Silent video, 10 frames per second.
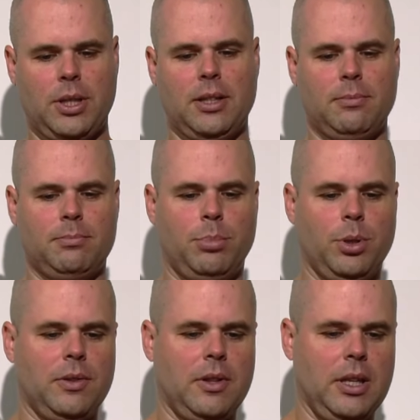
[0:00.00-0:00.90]
can
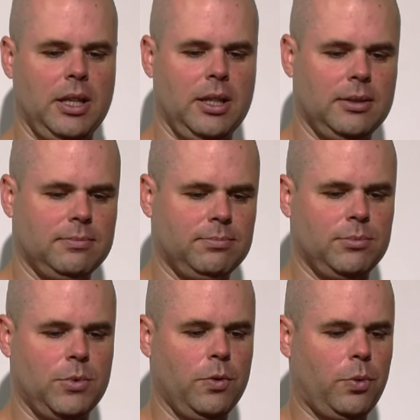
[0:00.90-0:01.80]
put the
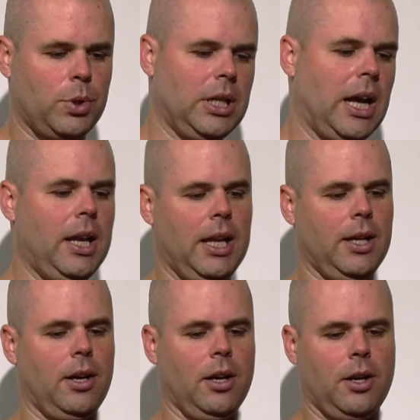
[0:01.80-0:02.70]
249
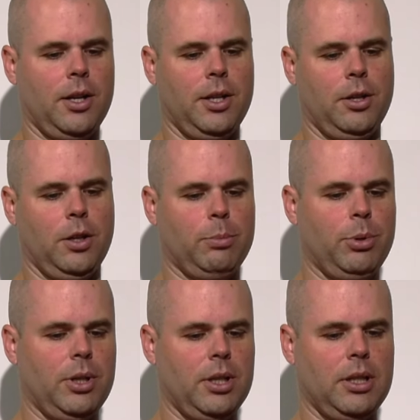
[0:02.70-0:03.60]
ACOG on here. You can
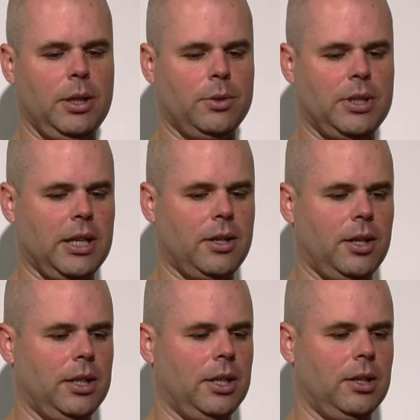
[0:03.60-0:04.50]
put a EOTech
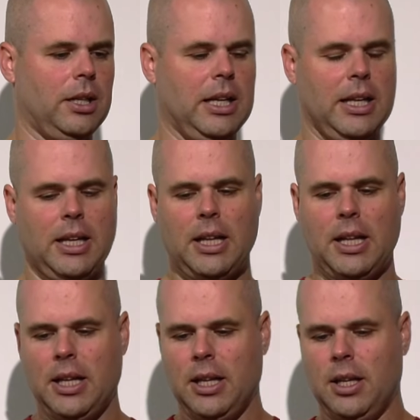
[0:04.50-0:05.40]
on here.
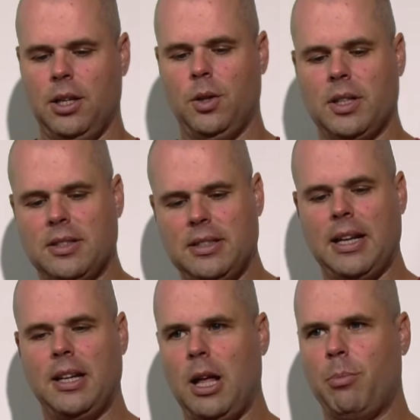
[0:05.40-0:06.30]
You can
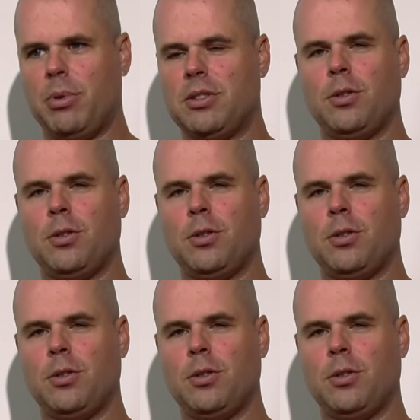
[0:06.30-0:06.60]
set it up in